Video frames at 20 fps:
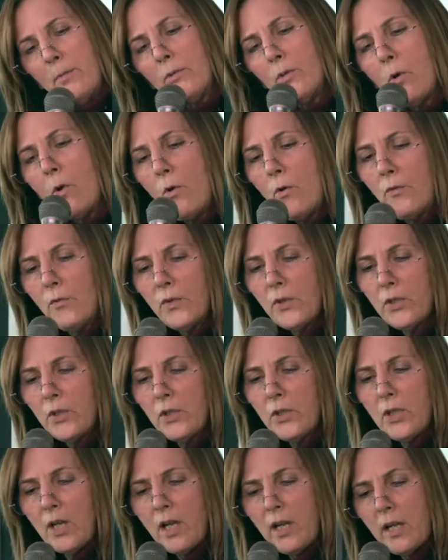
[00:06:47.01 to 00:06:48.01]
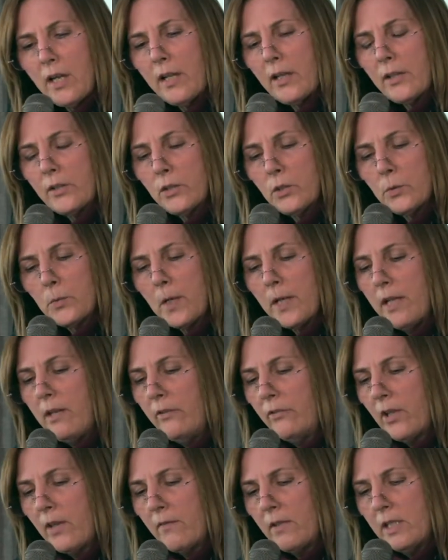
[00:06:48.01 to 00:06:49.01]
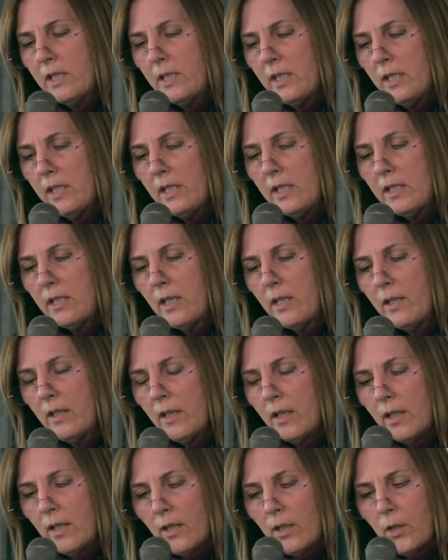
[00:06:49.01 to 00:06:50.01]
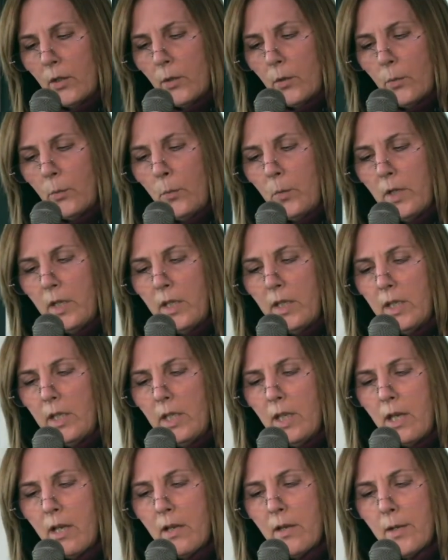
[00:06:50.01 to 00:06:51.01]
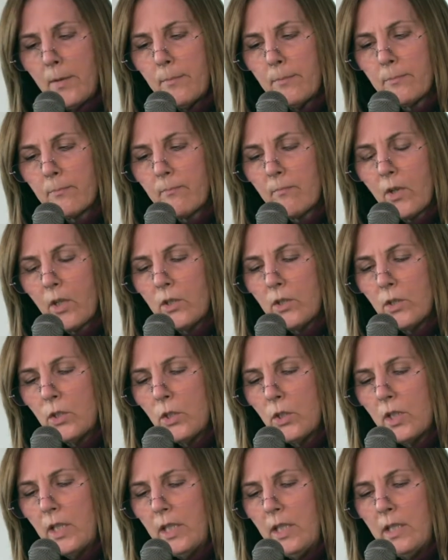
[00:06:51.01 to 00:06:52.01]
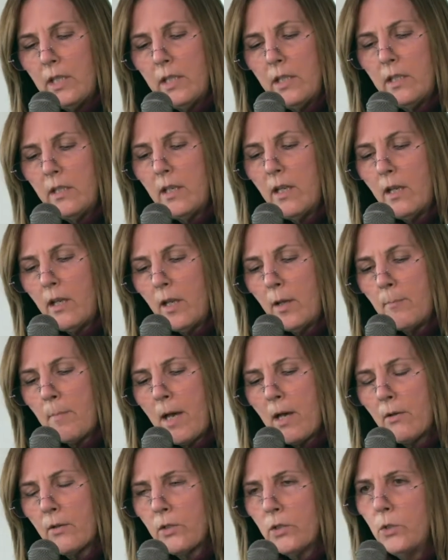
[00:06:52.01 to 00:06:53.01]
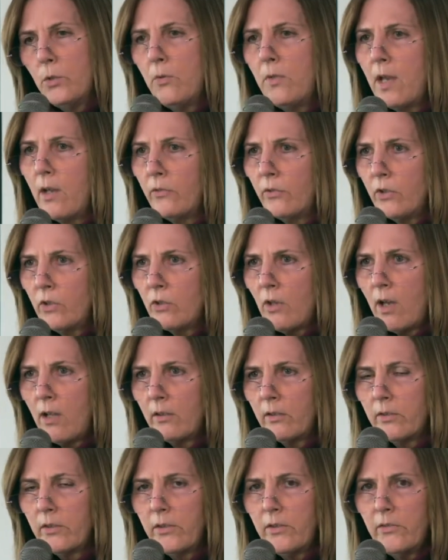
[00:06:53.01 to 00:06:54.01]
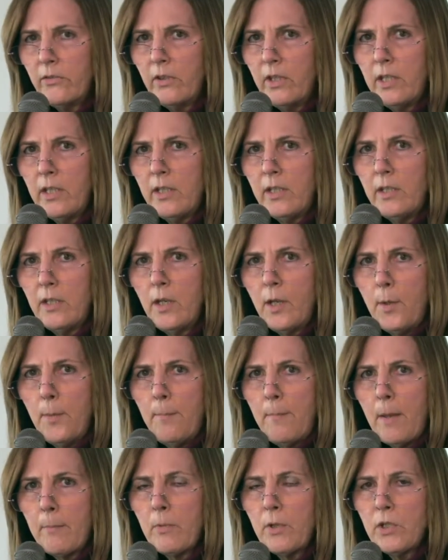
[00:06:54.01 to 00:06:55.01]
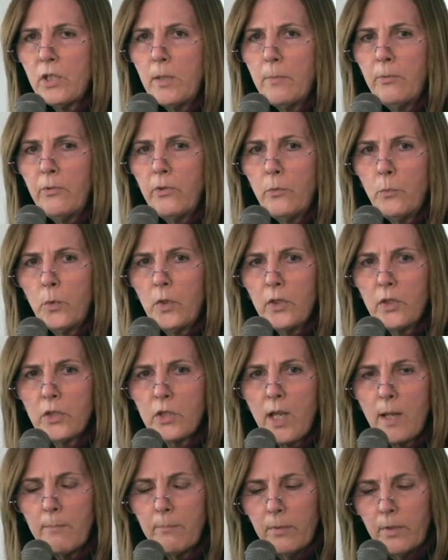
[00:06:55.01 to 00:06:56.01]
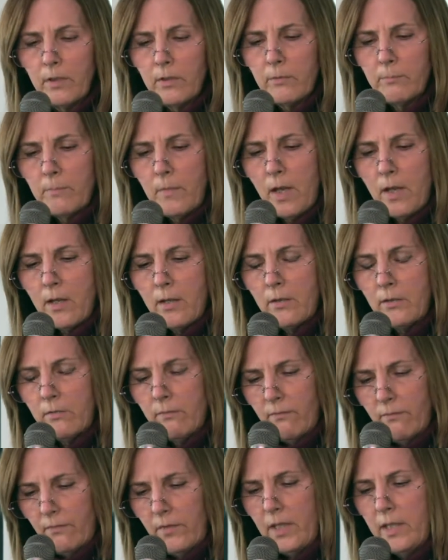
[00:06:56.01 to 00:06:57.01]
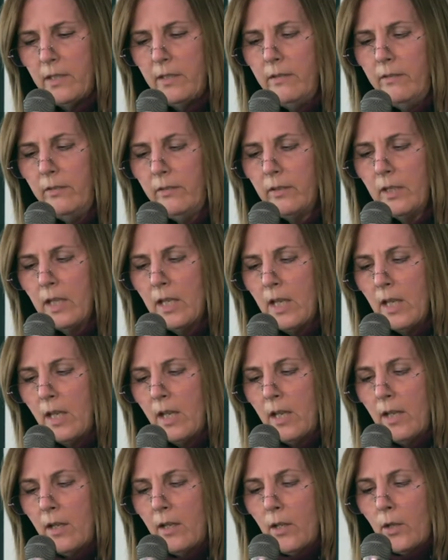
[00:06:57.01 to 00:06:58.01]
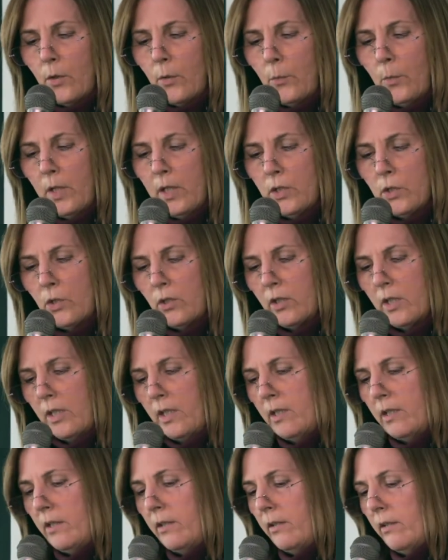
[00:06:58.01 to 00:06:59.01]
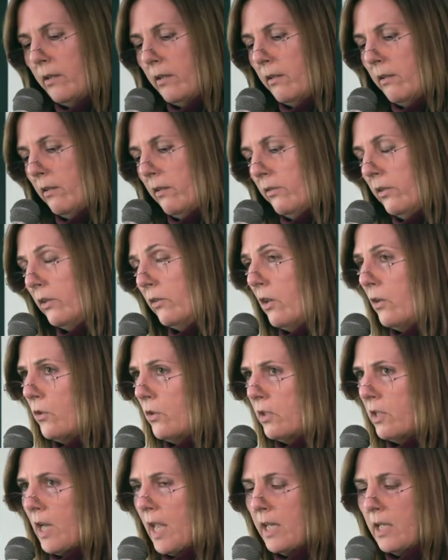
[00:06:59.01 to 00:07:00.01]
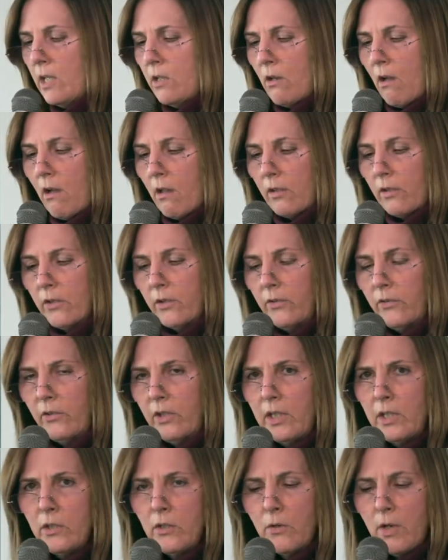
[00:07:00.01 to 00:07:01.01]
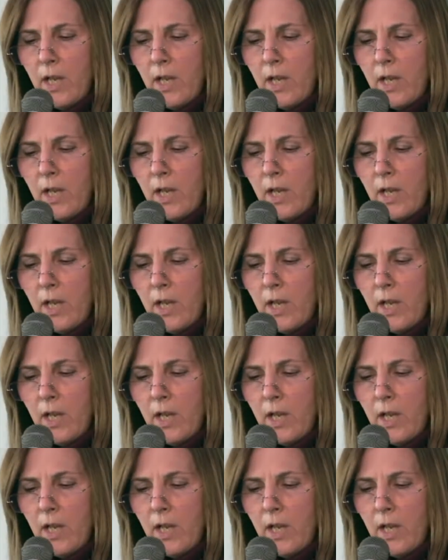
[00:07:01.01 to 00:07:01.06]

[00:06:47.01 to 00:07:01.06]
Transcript: so over 2017, we took in about $2,000 in memberships and workshop fees. We took in $690 in